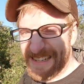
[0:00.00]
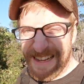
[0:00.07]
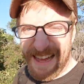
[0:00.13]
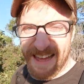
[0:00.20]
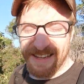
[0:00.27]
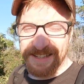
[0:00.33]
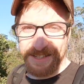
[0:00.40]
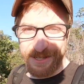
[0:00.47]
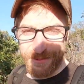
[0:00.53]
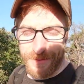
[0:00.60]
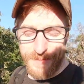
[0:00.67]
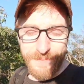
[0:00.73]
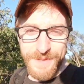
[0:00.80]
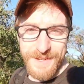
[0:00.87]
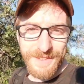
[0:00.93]
yeah, it just
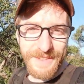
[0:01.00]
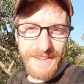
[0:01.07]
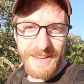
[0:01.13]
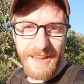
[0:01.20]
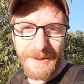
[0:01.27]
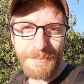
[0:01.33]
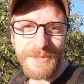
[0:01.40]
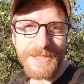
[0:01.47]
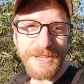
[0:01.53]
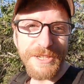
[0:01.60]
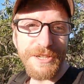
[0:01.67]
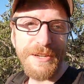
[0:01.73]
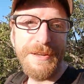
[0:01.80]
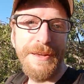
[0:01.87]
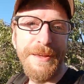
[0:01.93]
wouldn't be a clean
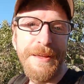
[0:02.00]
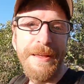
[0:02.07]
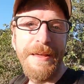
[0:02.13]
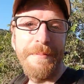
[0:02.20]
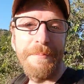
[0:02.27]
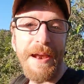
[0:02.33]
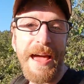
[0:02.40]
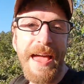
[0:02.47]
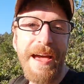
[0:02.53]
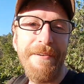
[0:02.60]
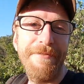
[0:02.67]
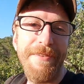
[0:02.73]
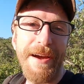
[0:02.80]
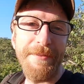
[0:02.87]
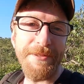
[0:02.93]
composition. But I
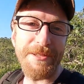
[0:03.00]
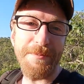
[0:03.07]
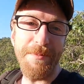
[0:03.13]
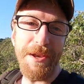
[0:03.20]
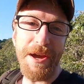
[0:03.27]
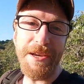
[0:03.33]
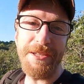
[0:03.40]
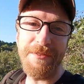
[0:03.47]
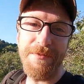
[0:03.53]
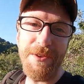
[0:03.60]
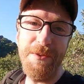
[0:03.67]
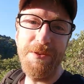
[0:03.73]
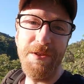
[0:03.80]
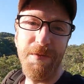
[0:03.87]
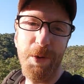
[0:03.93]
have found some nice
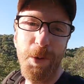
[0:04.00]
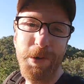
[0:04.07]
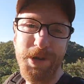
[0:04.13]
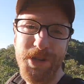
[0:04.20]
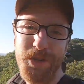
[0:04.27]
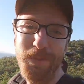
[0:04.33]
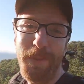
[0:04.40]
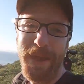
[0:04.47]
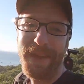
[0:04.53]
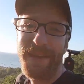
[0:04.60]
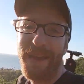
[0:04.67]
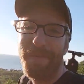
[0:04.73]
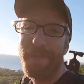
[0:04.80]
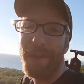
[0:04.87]
views of Horseshoe Bay down